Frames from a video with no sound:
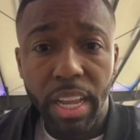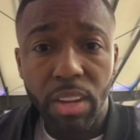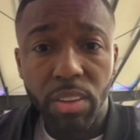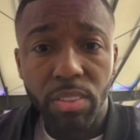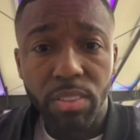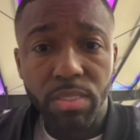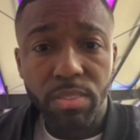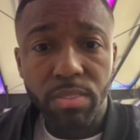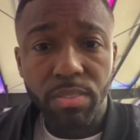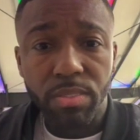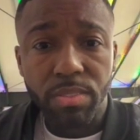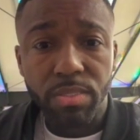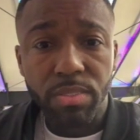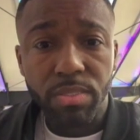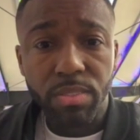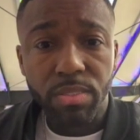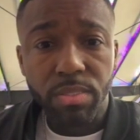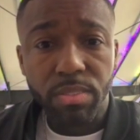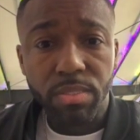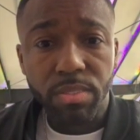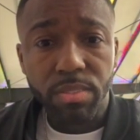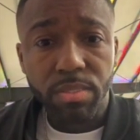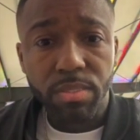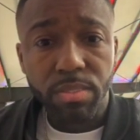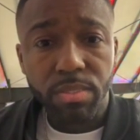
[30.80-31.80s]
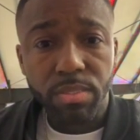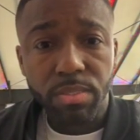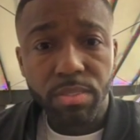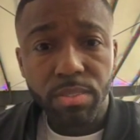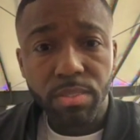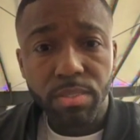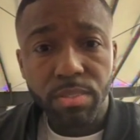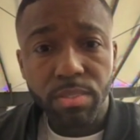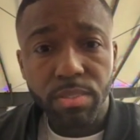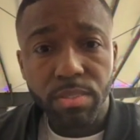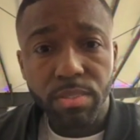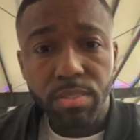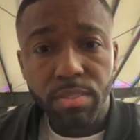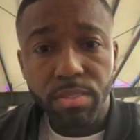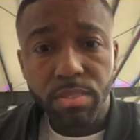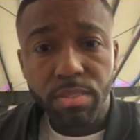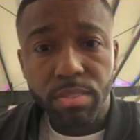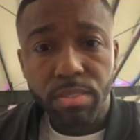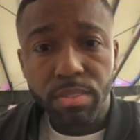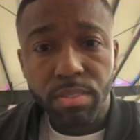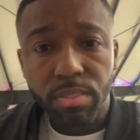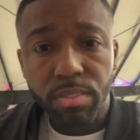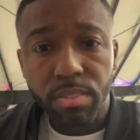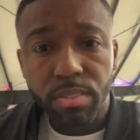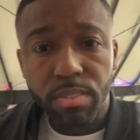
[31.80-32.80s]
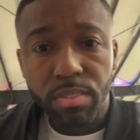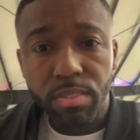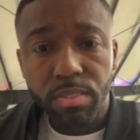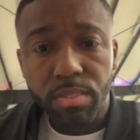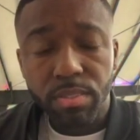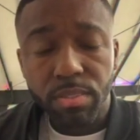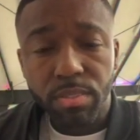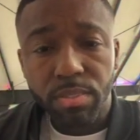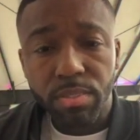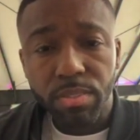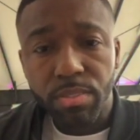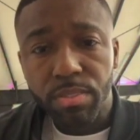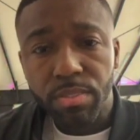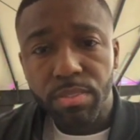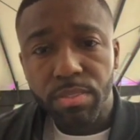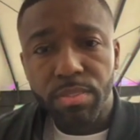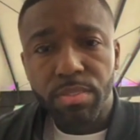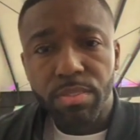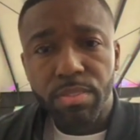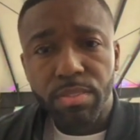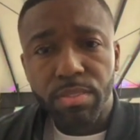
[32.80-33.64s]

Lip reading: Nothing is said.